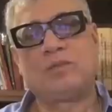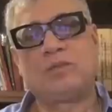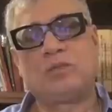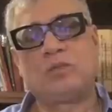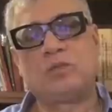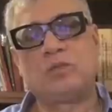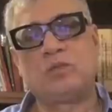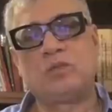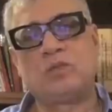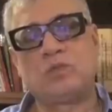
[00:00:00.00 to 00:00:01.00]

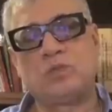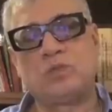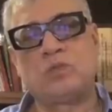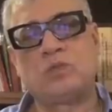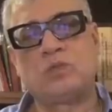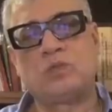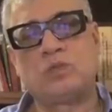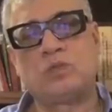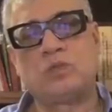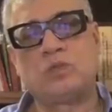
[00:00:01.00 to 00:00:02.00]

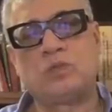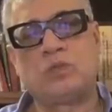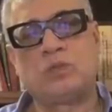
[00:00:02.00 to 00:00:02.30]
(silent)